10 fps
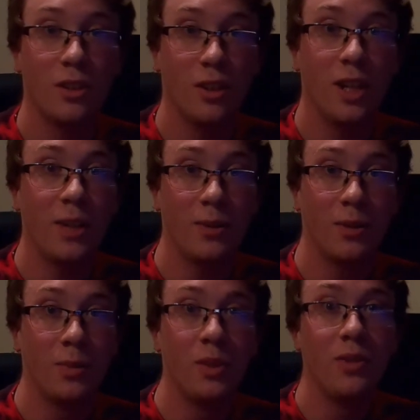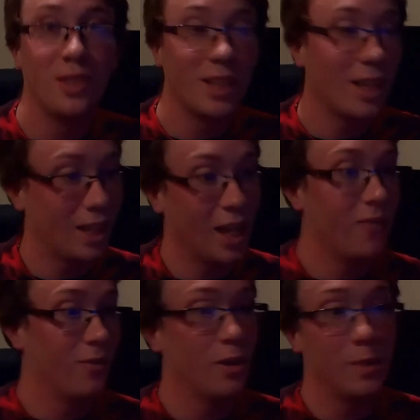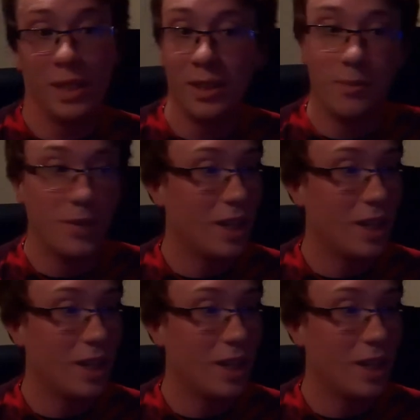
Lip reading: like the movies that they came from, and